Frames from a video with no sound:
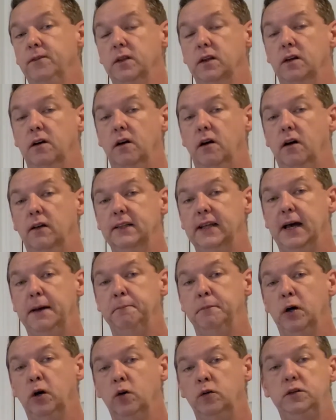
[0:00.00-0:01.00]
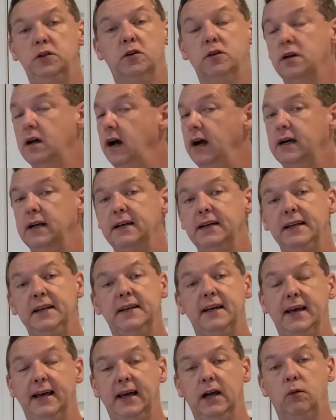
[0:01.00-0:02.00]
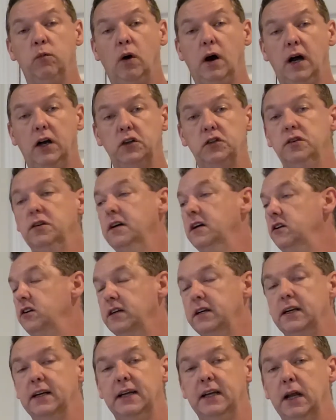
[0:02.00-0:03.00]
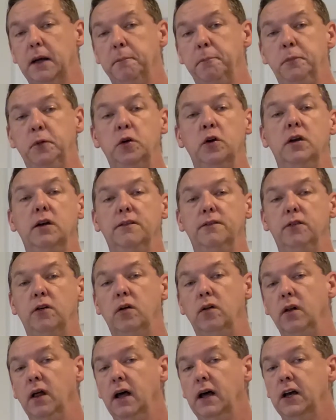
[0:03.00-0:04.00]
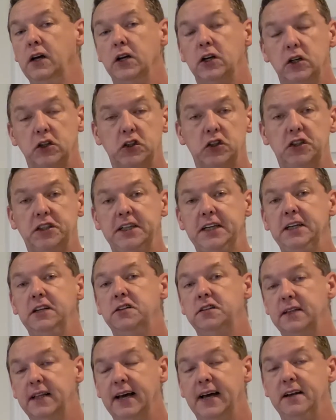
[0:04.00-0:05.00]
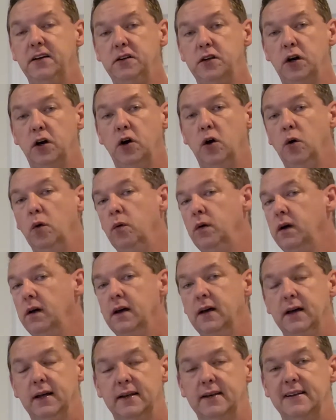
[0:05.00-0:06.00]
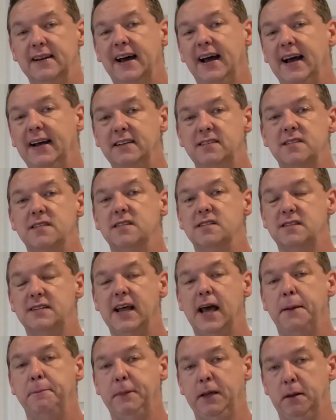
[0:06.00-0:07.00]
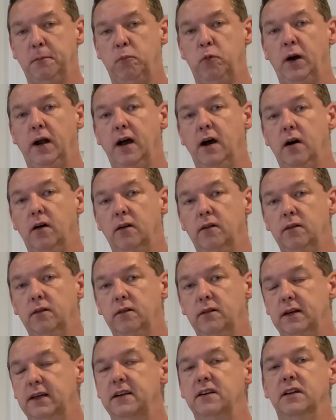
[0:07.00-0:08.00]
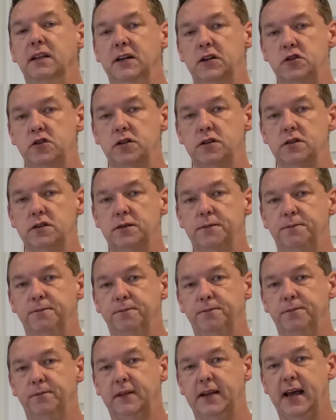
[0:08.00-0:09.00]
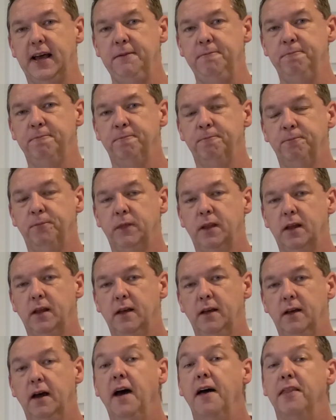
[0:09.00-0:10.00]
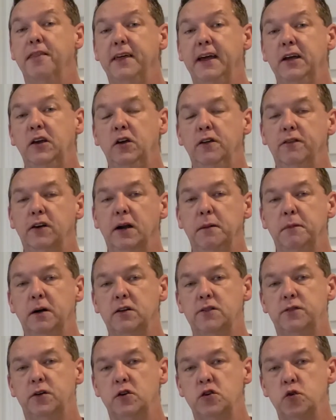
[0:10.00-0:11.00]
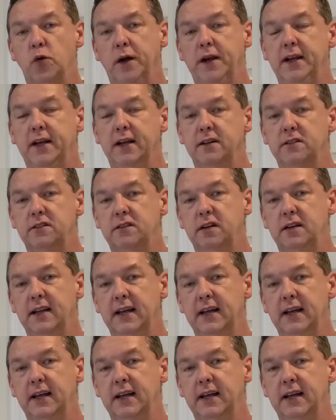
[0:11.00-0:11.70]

on that mode. You're not going to need to egg wash, and you're going to get a beautiful sheen to that dough, nice, snappy, and brown, and delicious. Okay? Thank you very much for joining us today.